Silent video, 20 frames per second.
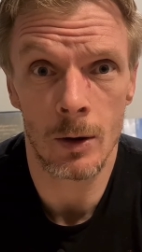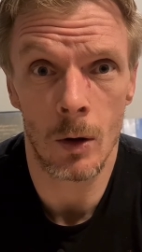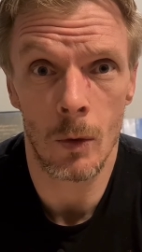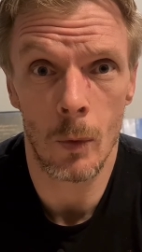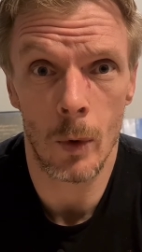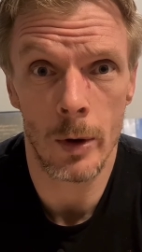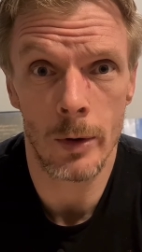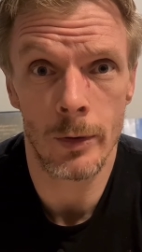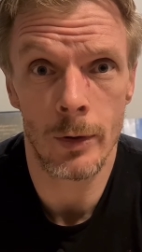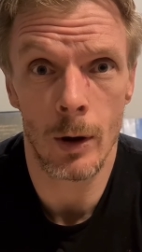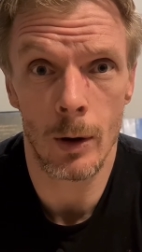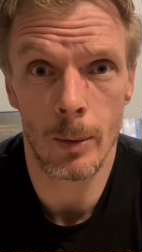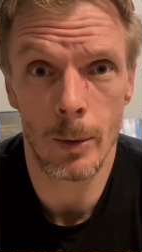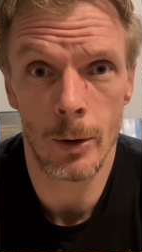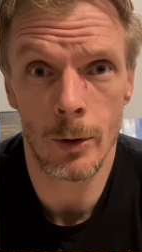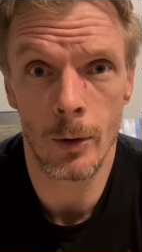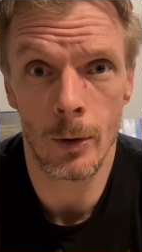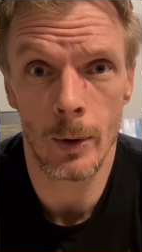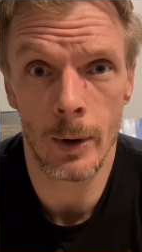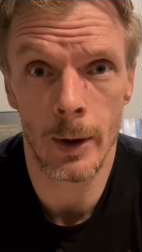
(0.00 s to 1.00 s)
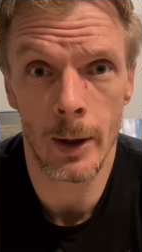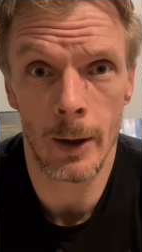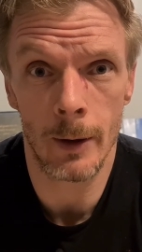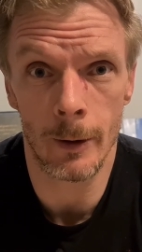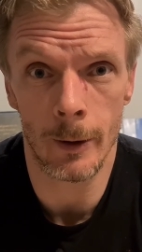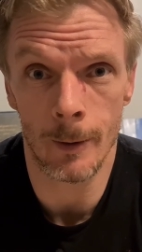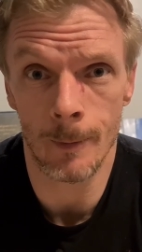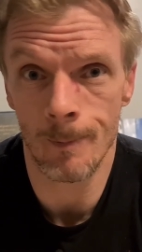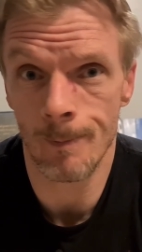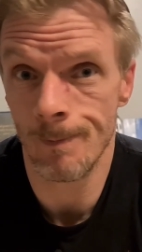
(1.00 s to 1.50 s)
on
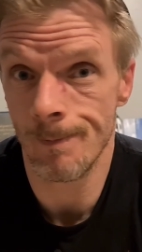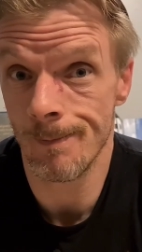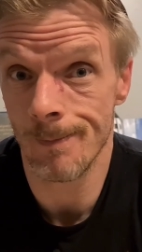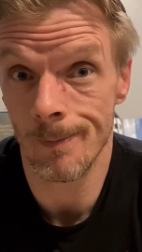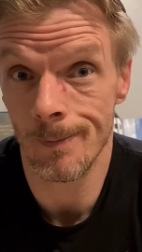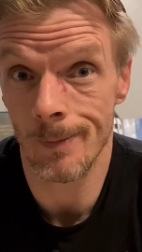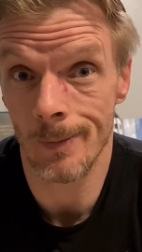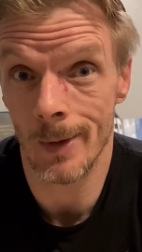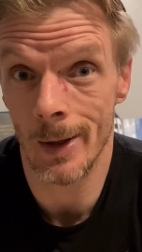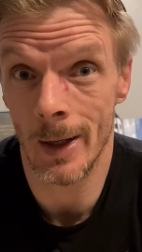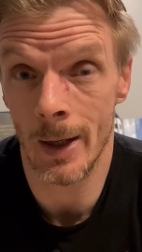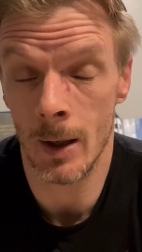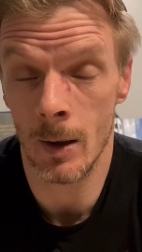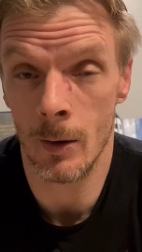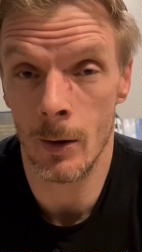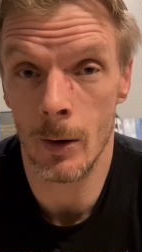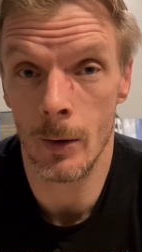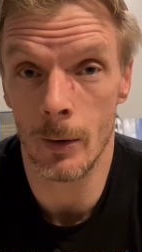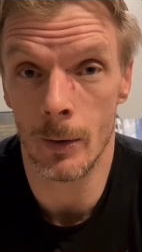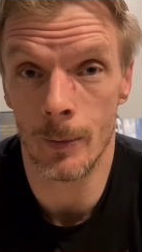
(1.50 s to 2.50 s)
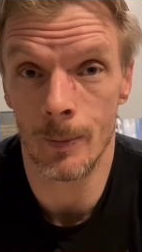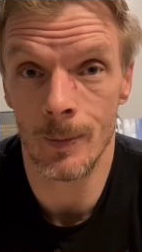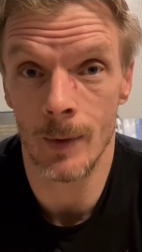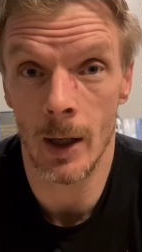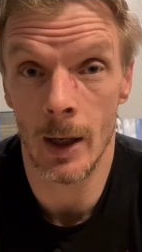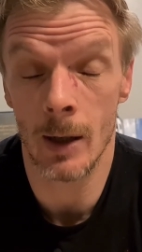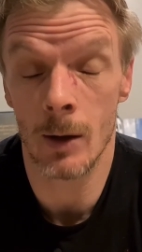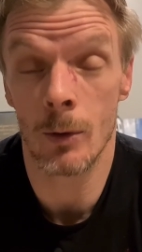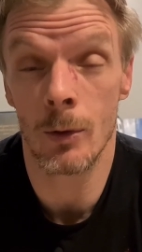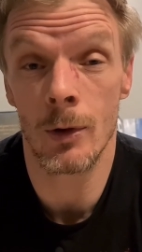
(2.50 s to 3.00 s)
1Sober2Another. I don't know.
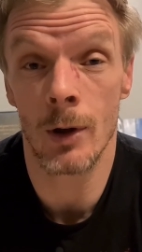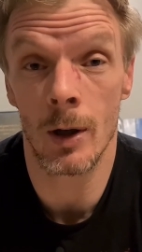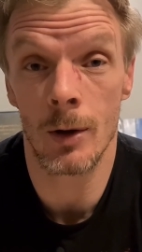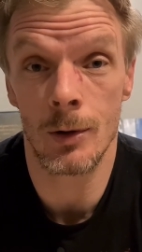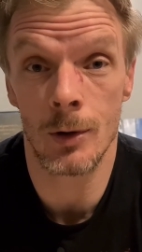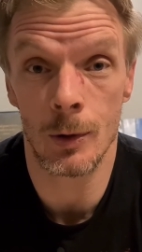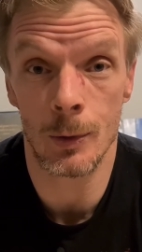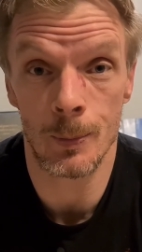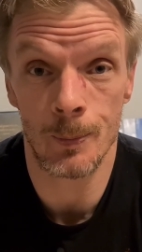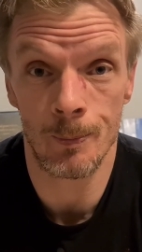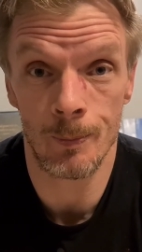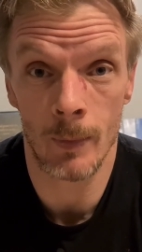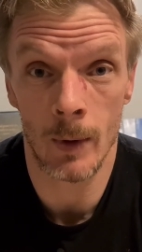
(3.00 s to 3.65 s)
I don't judge you.